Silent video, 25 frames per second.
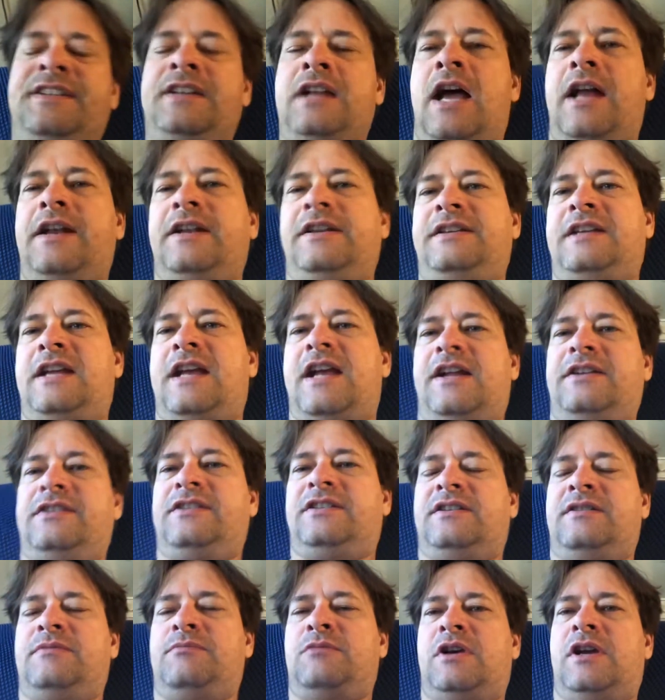not attached
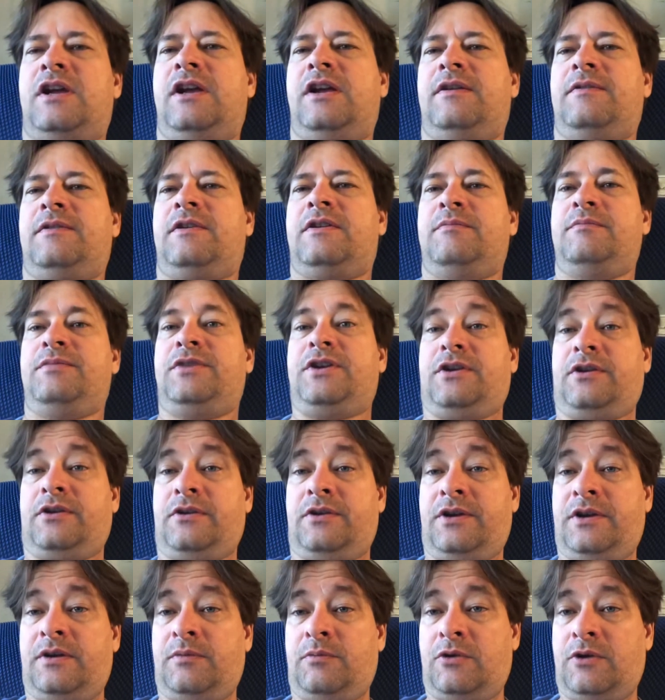to my computer
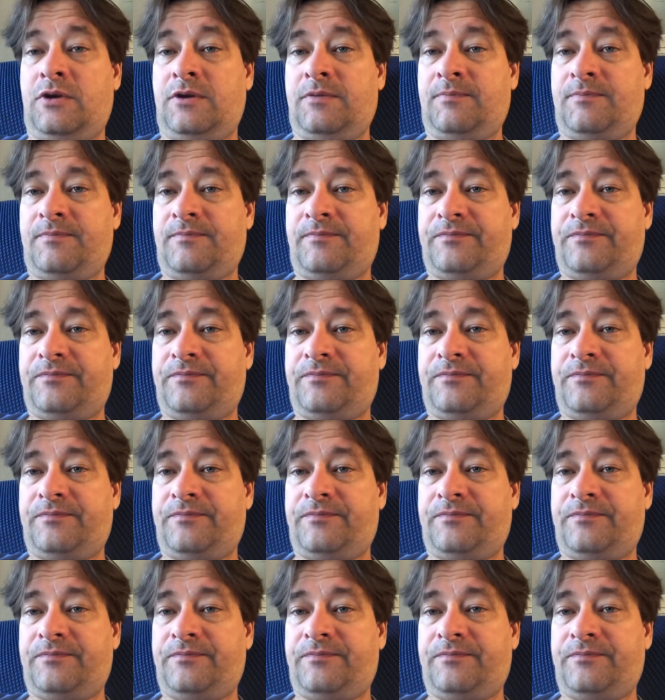anymore.